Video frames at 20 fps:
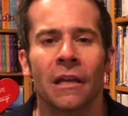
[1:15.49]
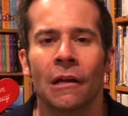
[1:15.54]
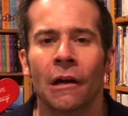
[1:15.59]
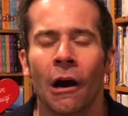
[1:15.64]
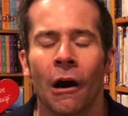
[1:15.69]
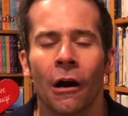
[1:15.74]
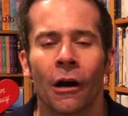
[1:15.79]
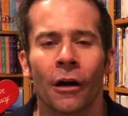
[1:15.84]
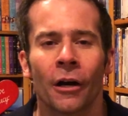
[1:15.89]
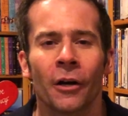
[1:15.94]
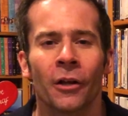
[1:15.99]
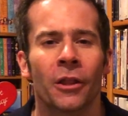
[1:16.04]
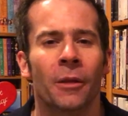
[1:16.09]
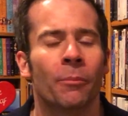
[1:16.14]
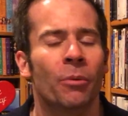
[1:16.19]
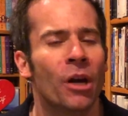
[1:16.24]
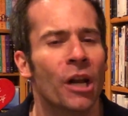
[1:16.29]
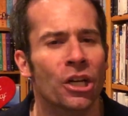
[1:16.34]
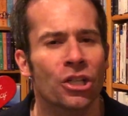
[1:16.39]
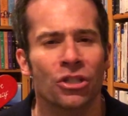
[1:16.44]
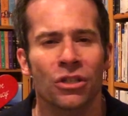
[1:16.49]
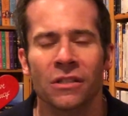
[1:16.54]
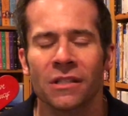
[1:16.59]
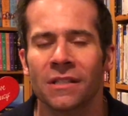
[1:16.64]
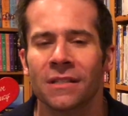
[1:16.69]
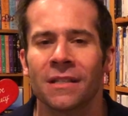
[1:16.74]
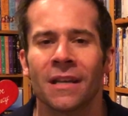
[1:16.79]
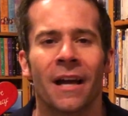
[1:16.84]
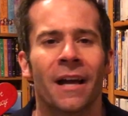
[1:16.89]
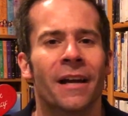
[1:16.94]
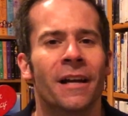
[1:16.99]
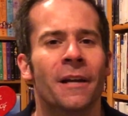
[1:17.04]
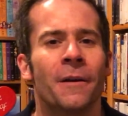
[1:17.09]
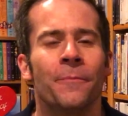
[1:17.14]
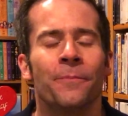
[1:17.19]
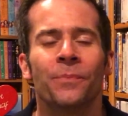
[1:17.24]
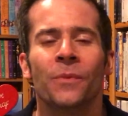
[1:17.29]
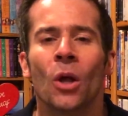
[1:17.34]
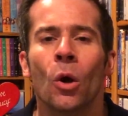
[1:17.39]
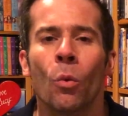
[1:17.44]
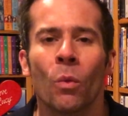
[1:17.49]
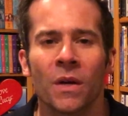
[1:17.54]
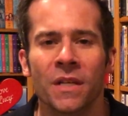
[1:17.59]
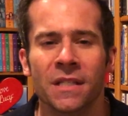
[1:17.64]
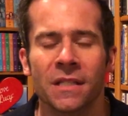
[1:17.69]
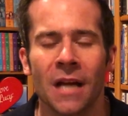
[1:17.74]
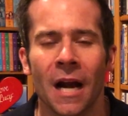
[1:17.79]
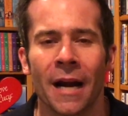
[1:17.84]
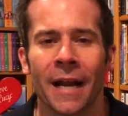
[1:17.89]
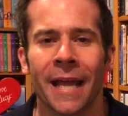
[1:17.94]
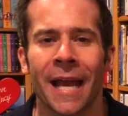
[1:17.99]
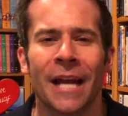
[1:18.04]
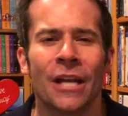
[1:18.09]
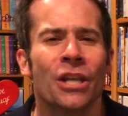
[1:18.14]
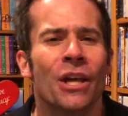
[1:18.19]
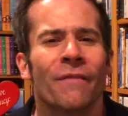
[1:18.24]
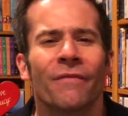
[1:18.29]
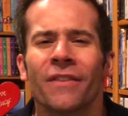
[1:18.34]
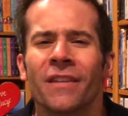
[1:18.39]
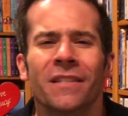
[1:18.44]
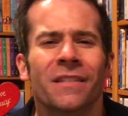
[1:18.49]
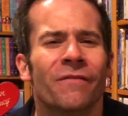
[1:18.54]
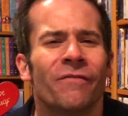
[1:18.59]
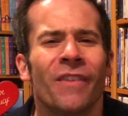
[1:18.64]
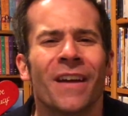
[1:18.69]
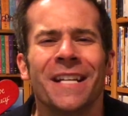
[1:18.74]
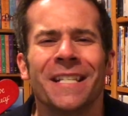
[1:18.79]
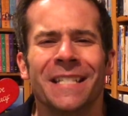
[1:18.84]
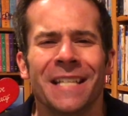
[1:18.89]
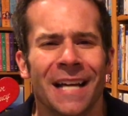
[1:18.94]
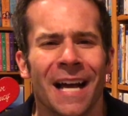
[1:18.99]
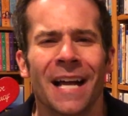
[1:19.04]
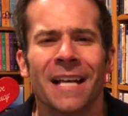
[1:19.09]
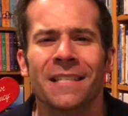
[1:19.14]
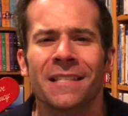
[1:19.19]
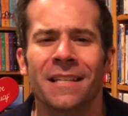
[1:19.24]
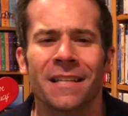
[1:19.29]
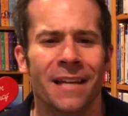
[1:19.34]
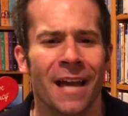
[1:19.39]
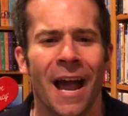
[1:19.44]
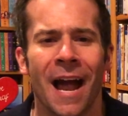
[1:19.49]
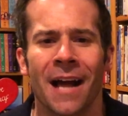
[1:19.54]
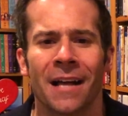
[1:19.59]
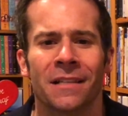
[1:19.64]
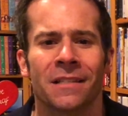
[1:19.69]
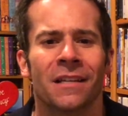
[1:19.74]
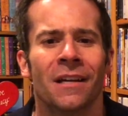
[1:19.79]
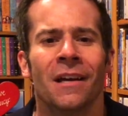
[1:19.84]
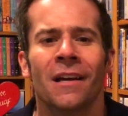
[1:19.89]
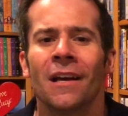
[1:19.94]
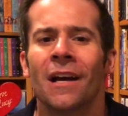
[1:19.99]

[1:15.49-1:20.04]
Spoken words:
Carter. The production design was stunning, and you have this fantastic cast